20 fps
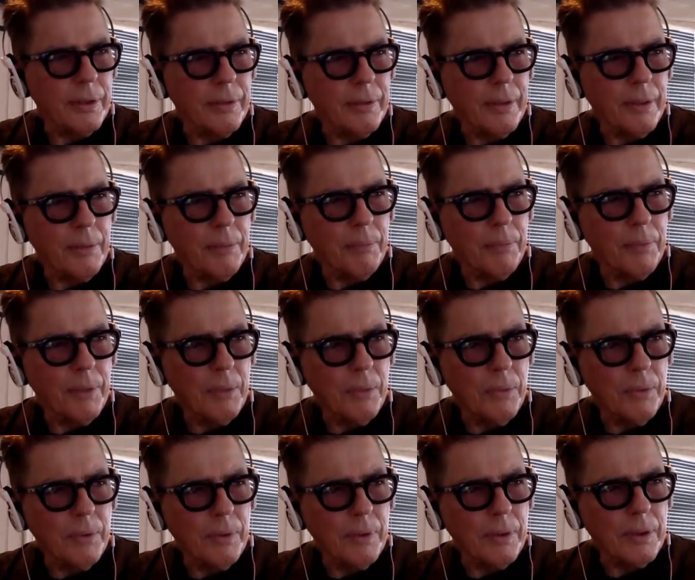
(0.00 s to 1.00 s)
they
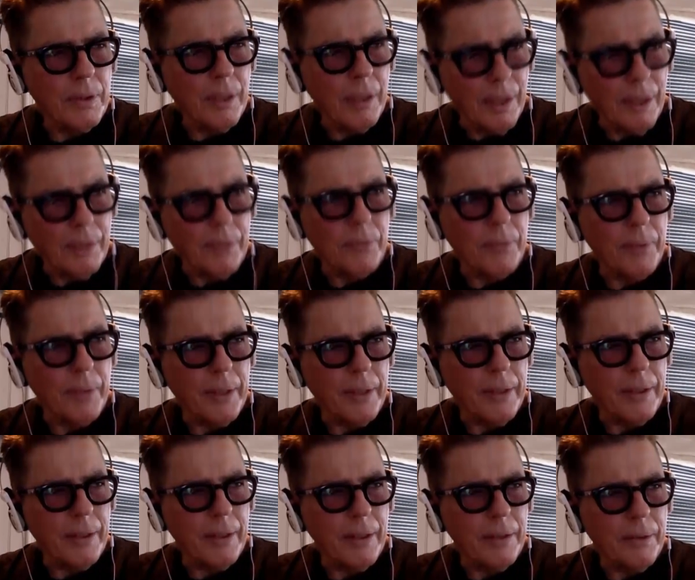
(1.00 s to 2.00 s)
wouldn't tolerate
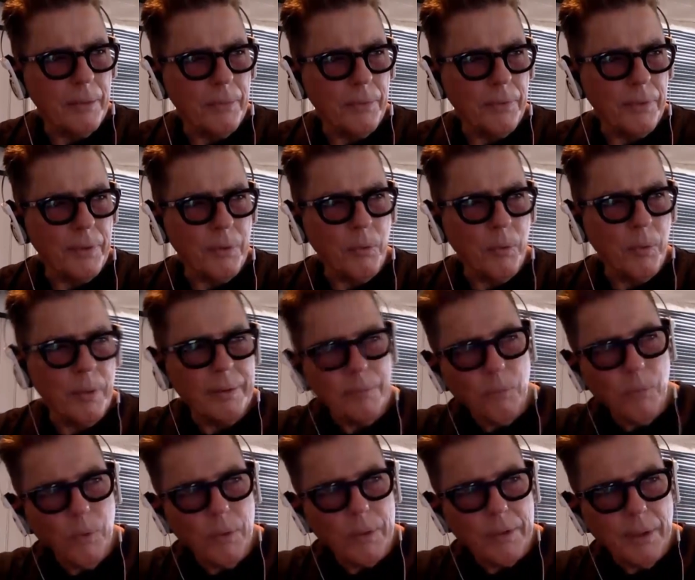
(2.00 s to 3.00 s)
it. I don't think
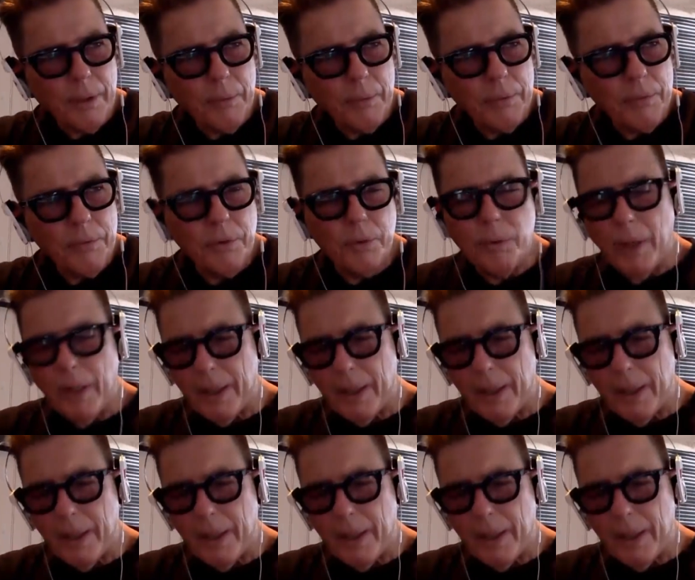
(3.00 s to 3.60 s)
what they would do,